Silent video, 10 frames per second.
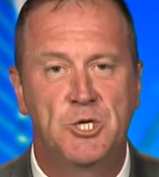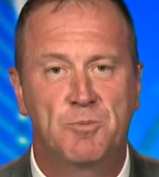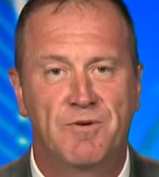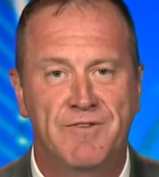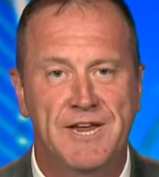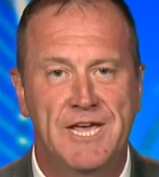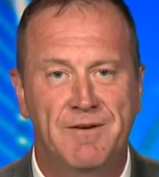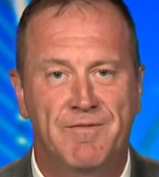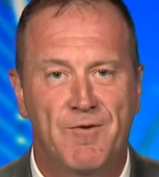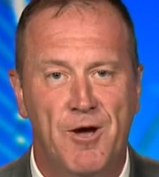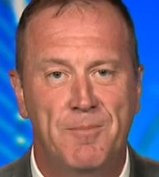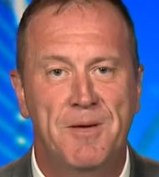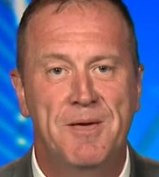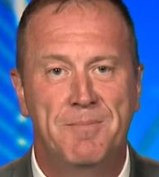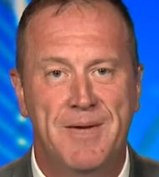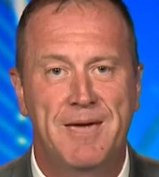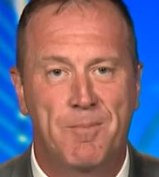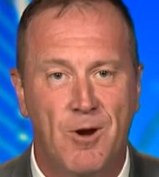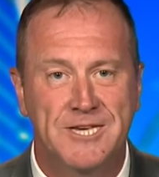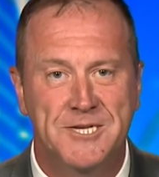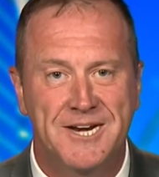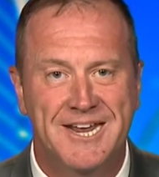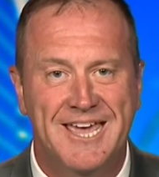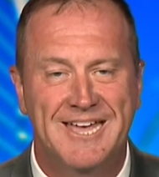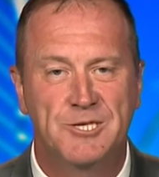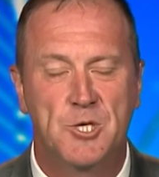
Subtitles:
to prevent him from being president again.